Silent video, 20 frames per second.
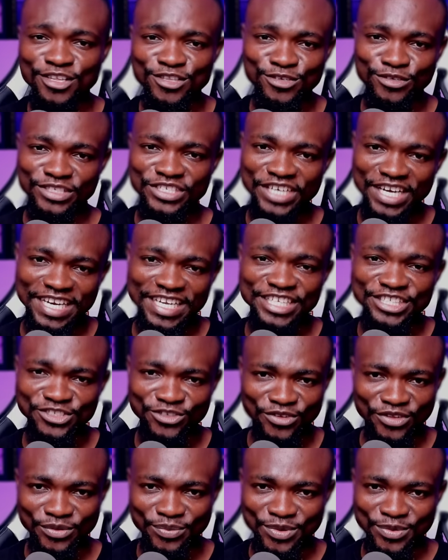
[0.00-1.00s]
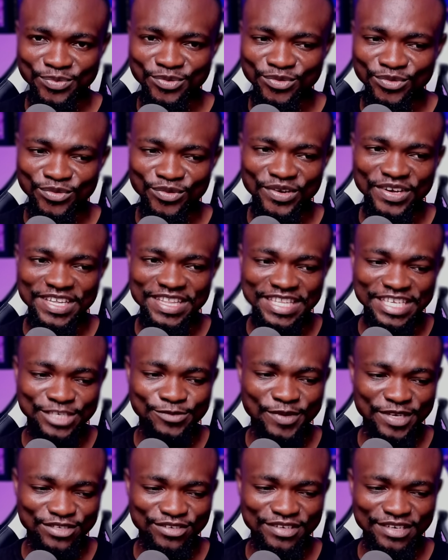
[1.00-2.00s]
to challenge other people in this
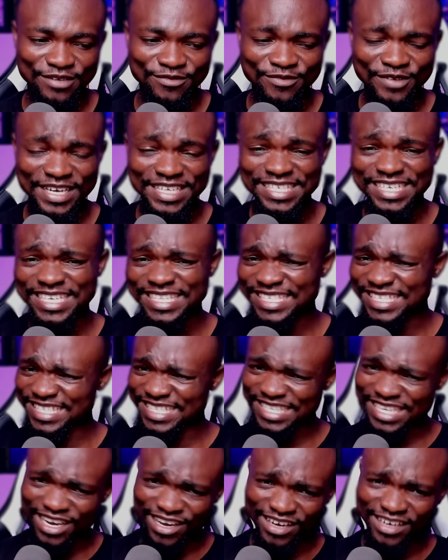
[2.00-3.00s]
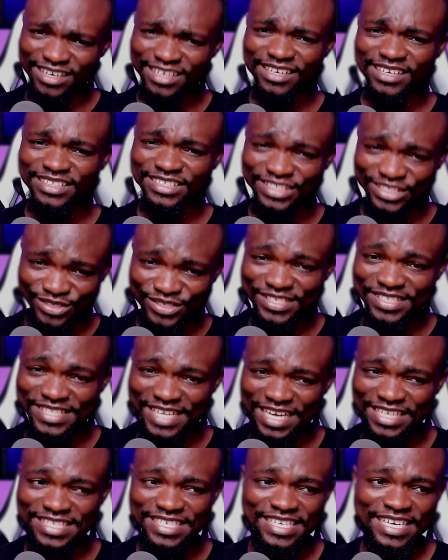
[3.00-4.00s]
particular fight. It's not just
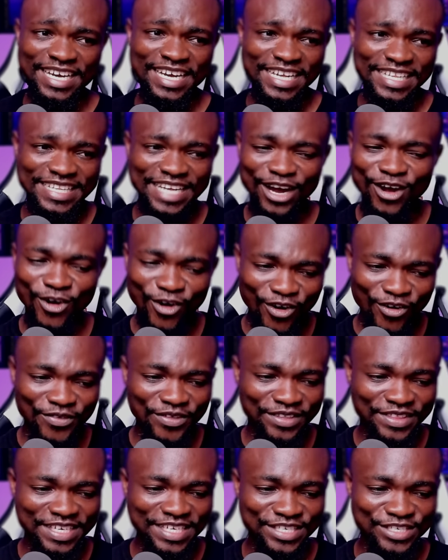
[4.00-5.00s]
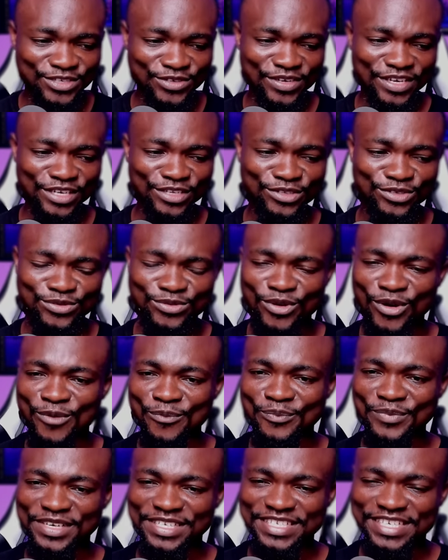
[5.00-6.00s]
that, there are other things you can do
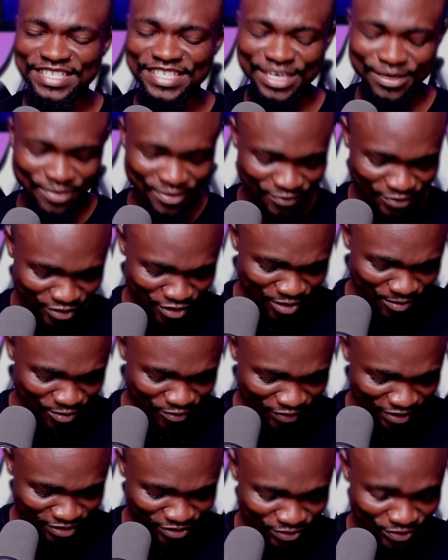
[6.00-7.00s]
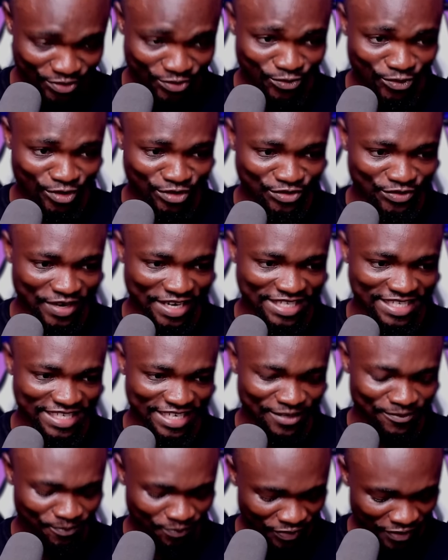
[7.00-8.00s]
on PixelTap. If you come over to reward right
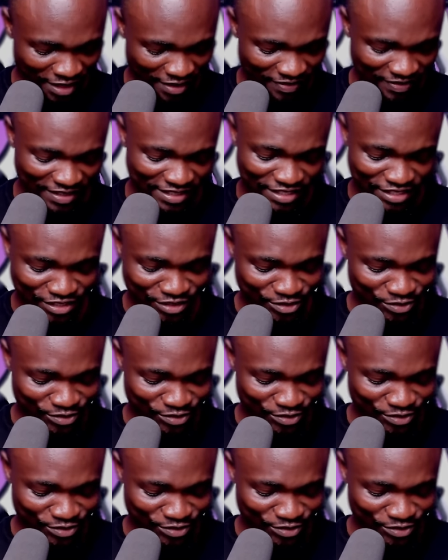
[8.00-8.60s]
here, this is